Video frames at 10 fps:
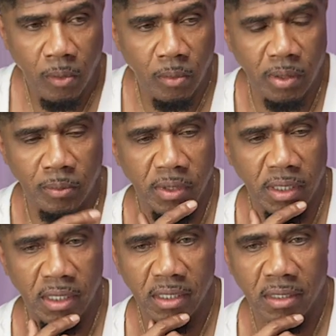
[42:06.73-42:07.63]
when
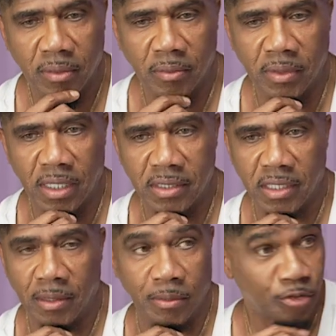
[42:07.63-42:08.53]
we when I
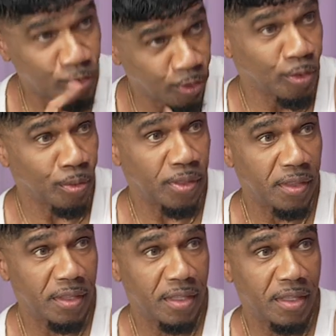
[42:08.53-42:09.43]
tell them the truth.
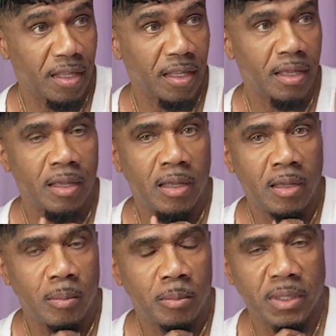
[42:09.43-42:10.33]
Yeah.
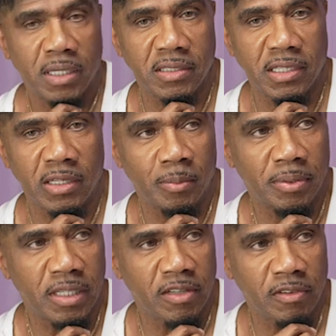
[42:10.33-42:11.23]
Because they don't
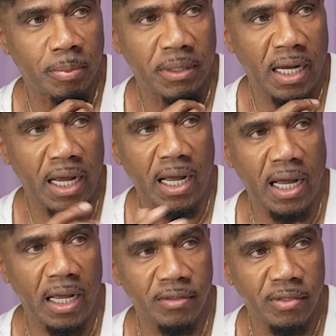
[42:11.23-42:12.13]
believe it, but I
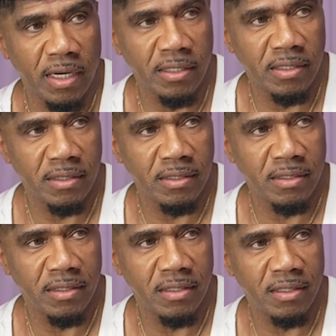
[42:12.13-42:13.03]
I try to.
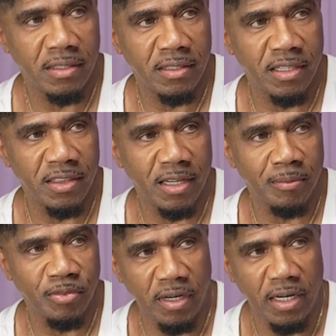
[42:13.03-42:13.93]
They think
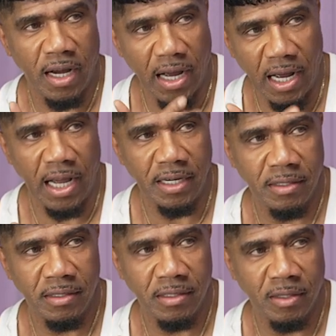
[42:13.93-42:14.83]
I'm trying to hide,
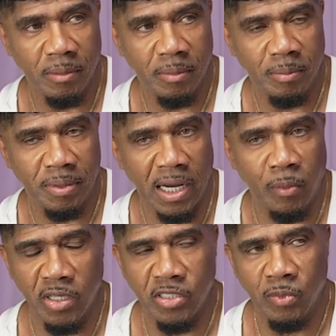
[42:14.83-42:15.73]
you know. But I
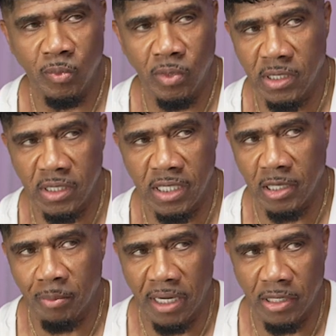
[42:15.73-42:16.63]
wasn't with
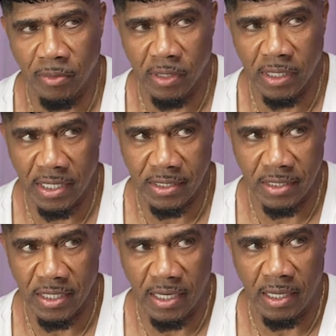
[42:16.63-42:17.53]
anybody really at the
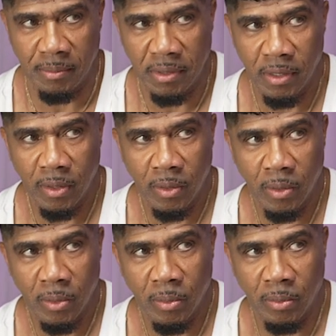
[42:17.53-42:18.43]
time
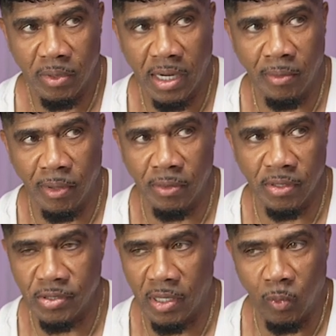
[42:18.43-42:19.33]
uh, when I wrote
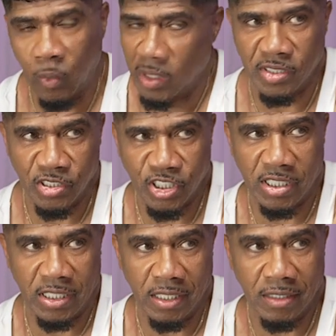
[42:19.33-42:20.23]
it, so I wasn't
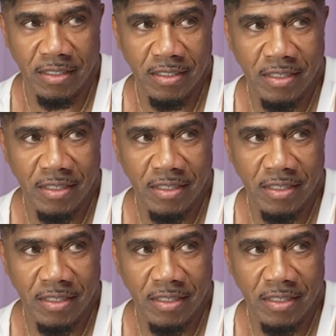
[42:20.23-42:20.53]
cheating. Yeah.